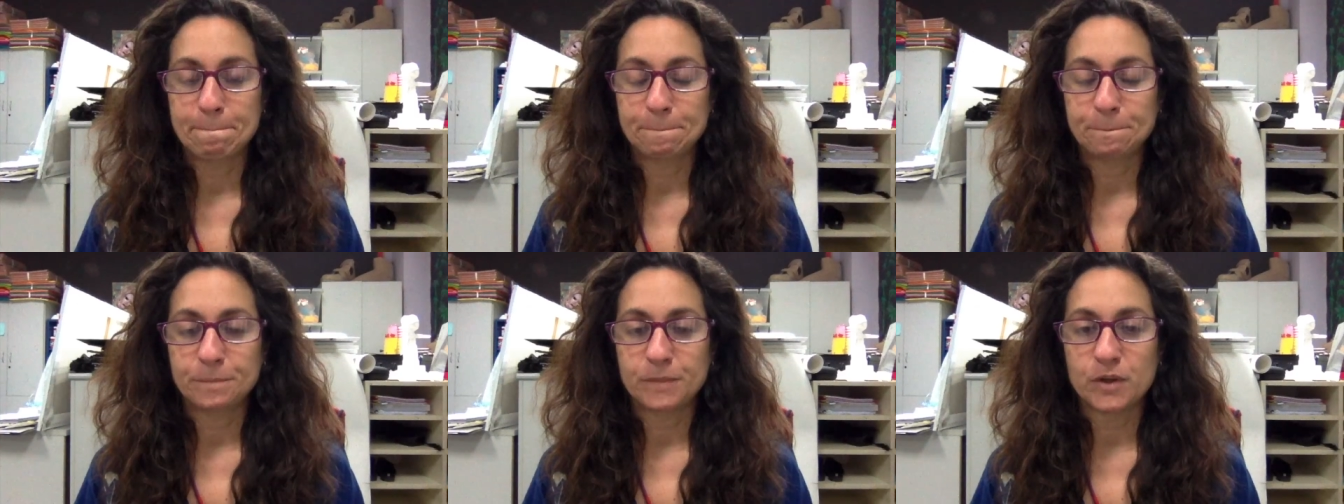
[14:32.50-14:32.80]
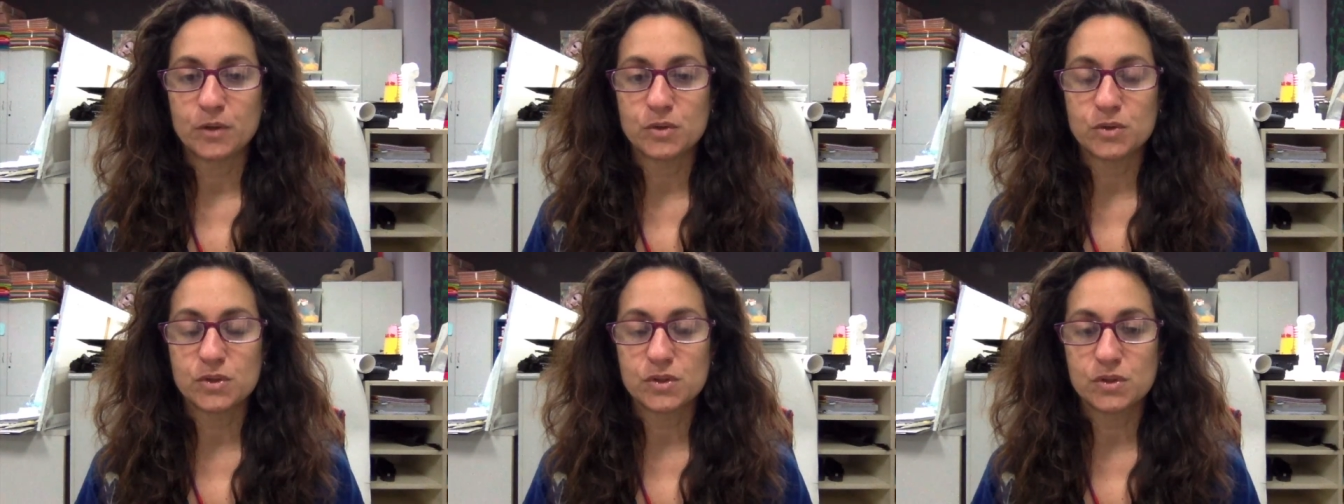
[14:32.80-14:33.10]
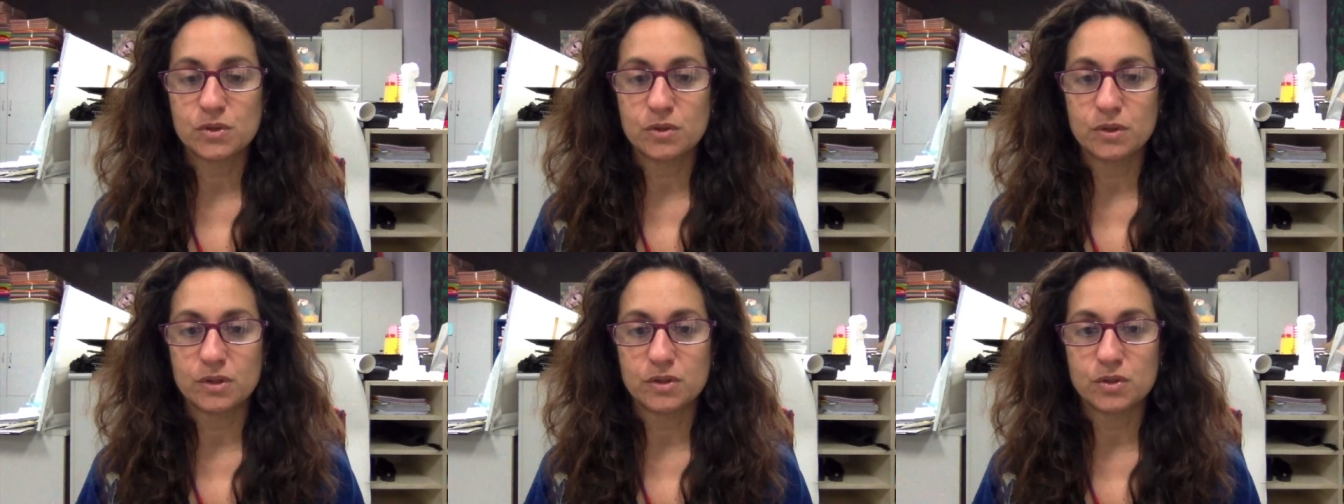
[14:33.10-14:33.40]
those
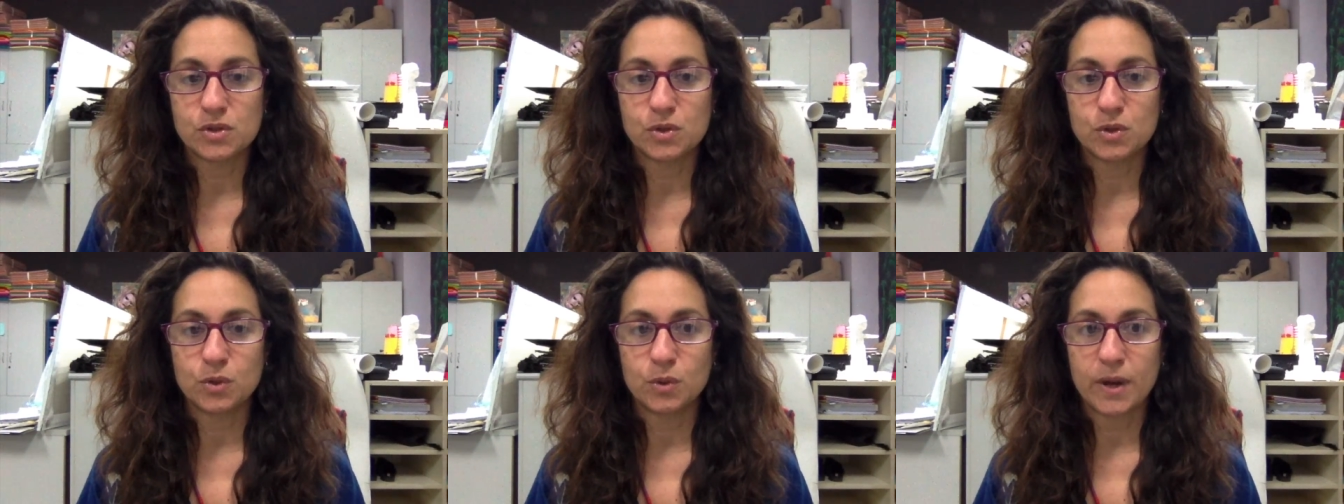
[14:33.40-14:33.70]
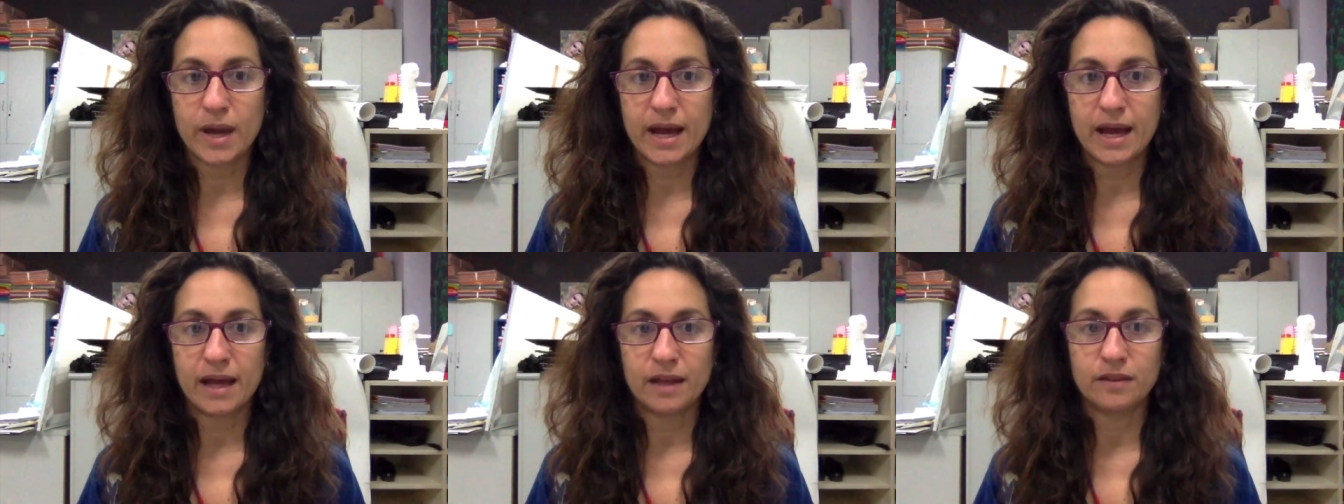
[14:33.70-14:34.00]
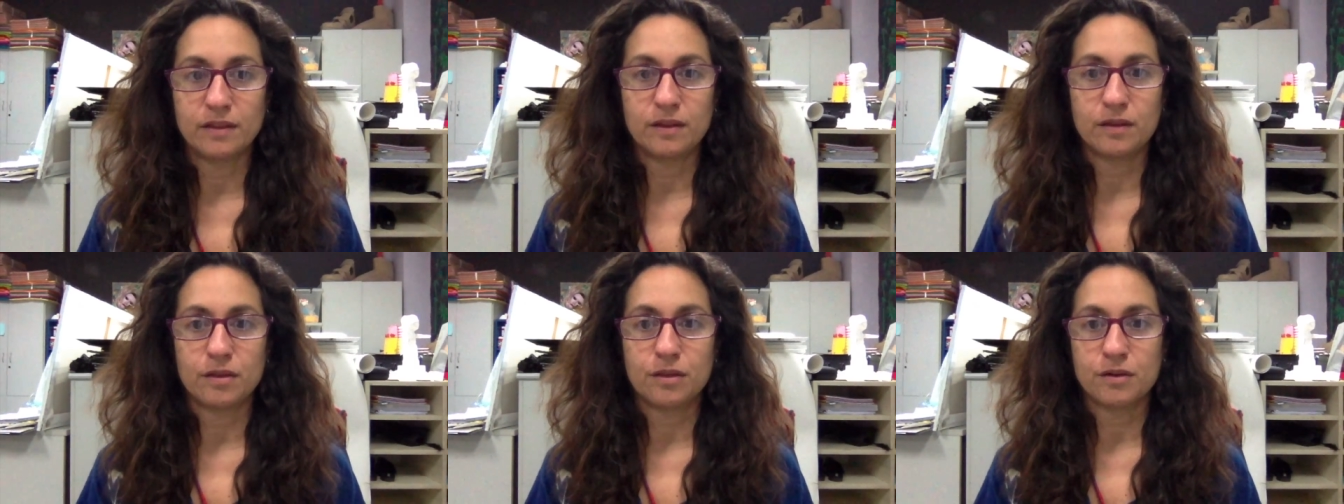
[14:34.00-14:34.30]
students who had
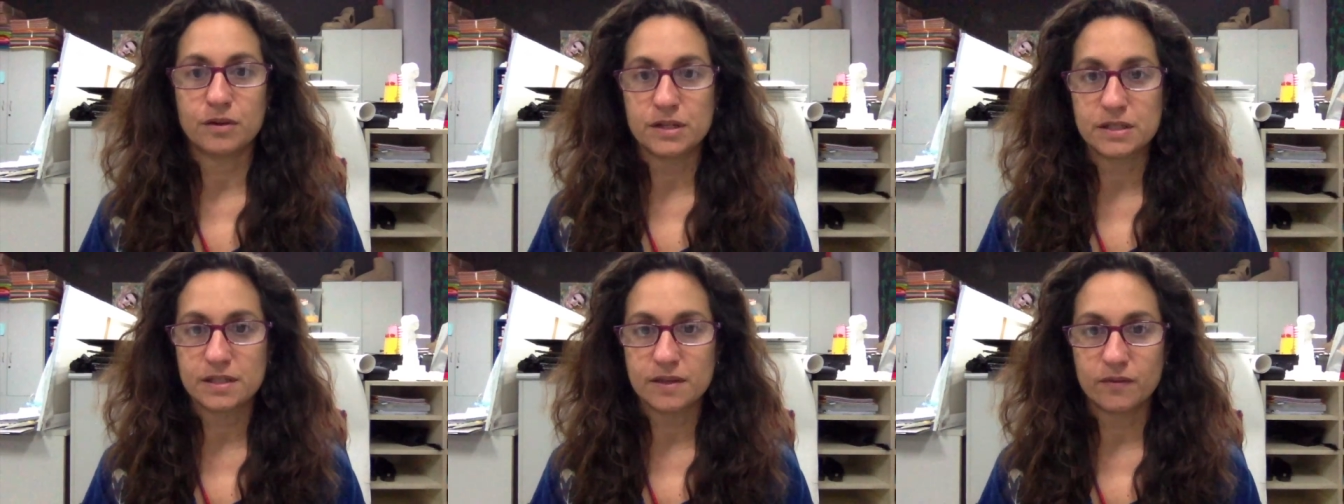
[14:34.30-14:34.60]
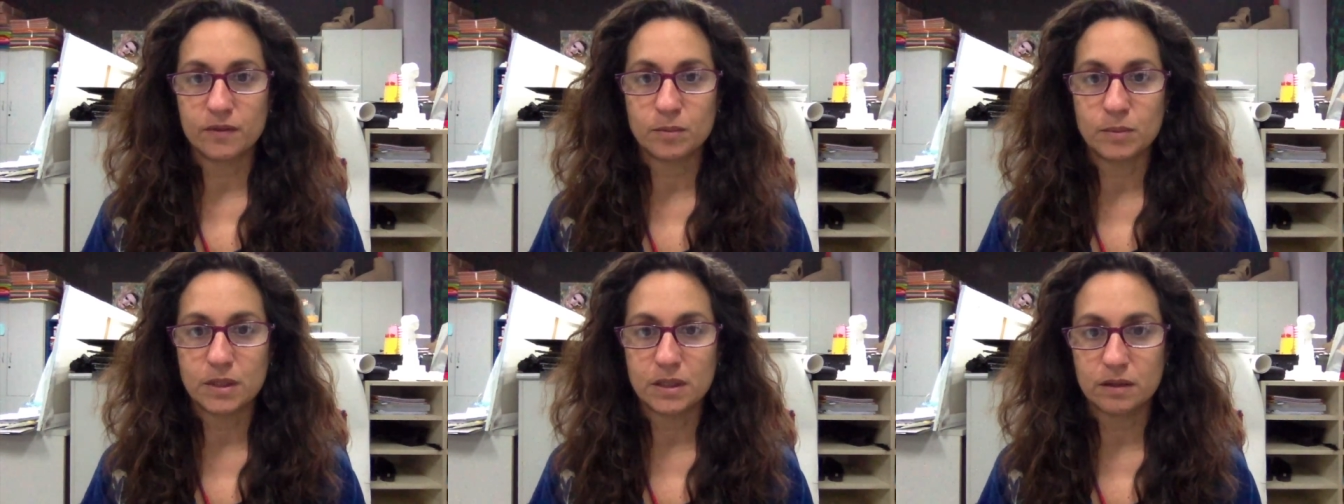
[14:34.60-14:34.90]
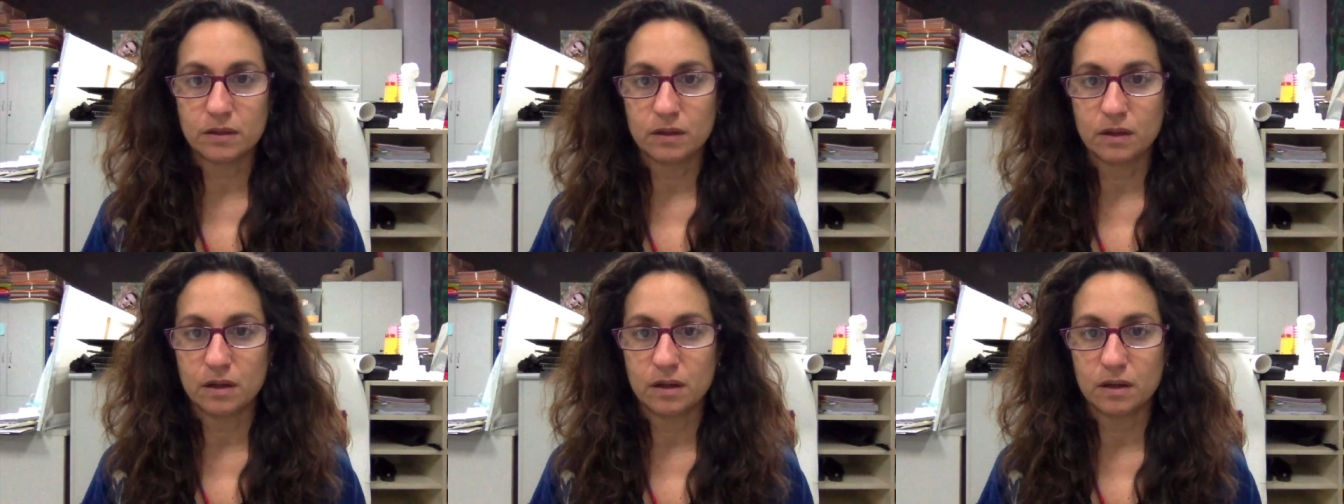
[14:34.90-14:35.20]
the 37-minute
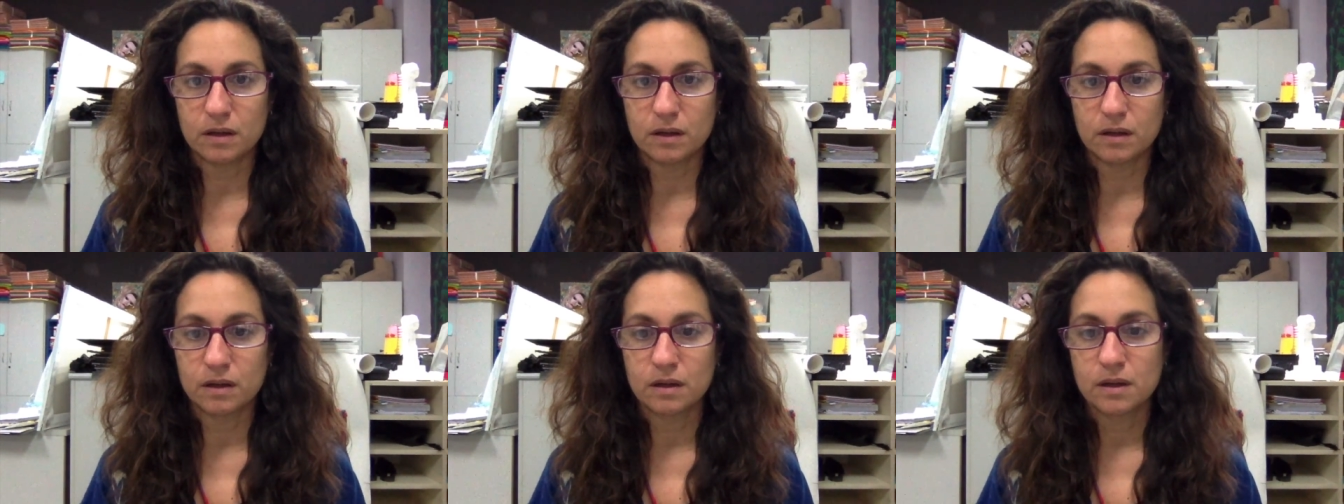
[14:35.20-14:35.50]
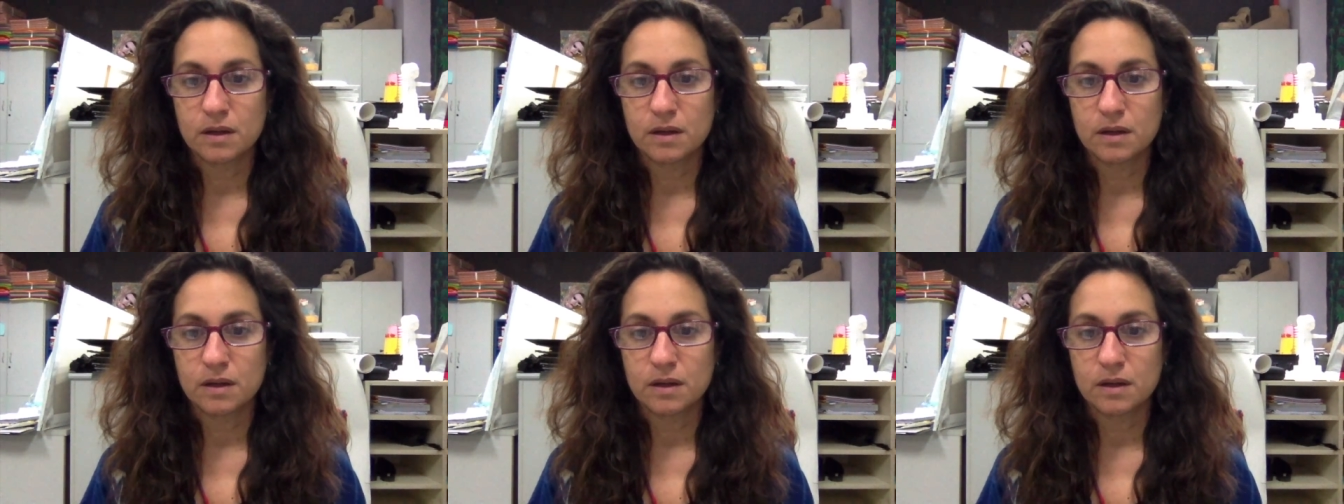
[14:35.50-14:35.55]
long